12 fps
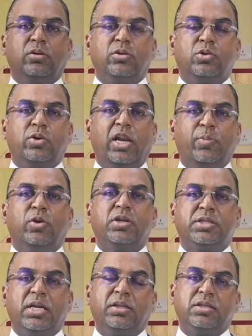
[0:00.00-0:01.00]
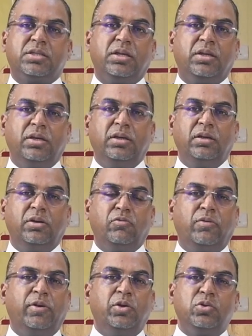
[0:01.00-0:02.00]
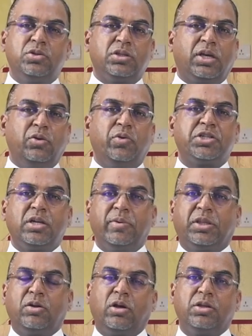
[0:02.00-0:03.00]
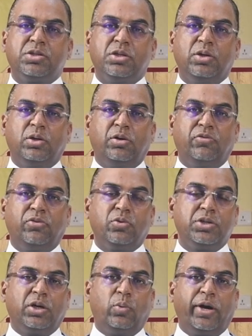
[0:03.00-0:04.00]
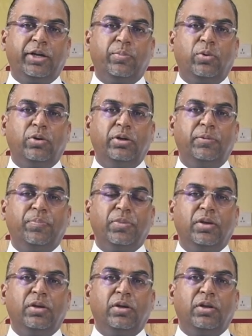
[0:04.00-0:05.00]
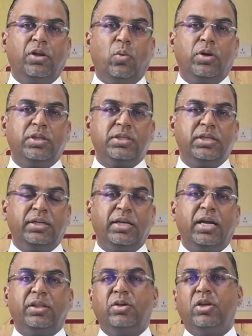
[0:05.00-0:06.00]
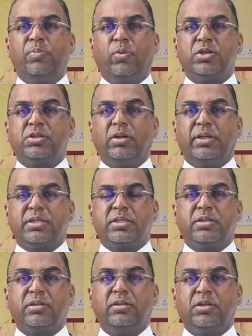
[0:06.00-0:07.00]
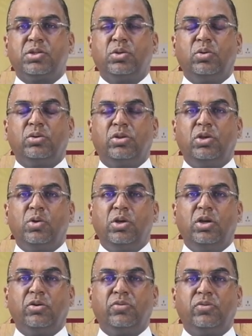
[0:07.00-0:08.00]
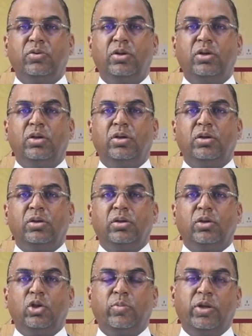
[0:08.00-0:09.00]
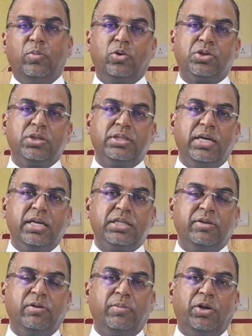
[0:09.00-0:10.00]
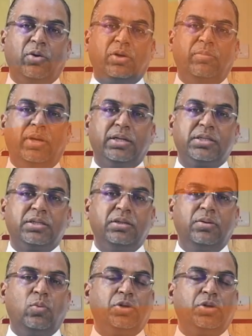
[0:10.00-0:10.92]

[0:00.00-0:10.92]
To help you understand this theory, we will use conventional methodology of using a whiteboard. Now what this entire theory postulates, that's the theory of human emotions as given by Dr. Marston.